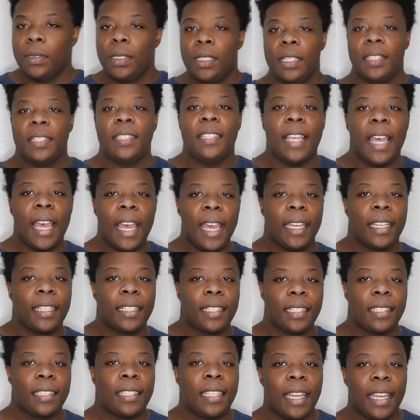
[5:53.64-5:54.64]

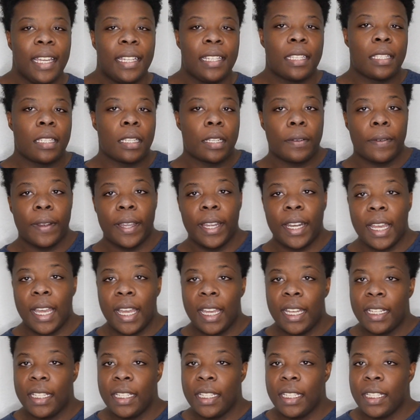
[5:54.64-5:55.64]
Zach decides it's a great
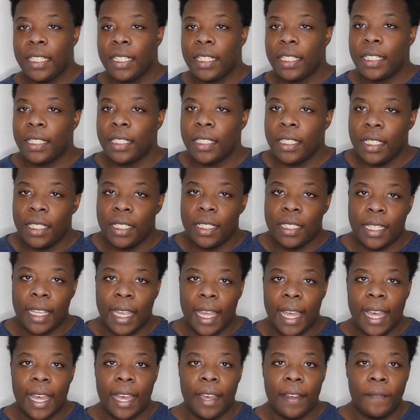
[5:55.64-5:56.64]
idea to
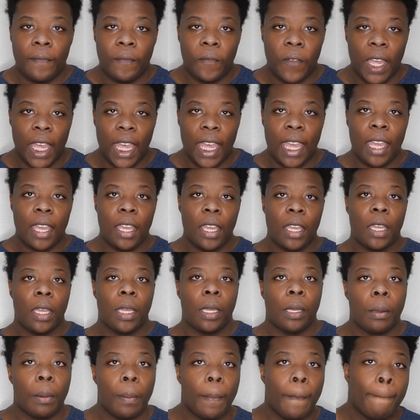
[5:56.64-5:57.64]
have
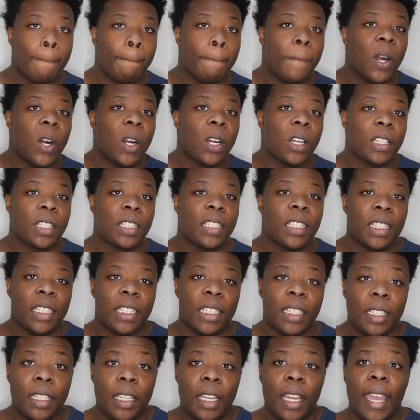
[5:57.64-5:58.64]
a
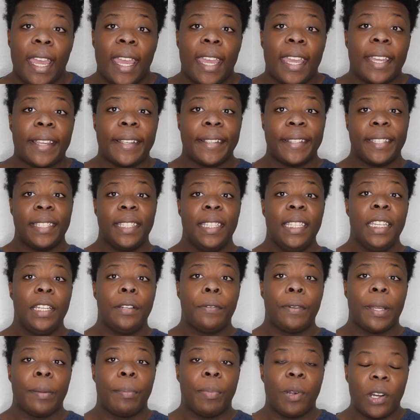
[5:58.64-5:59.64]
party, a
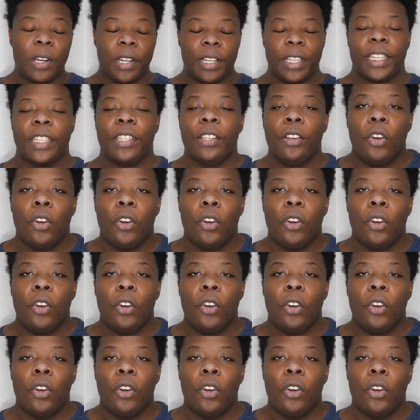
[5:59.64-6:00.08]
secret party. And the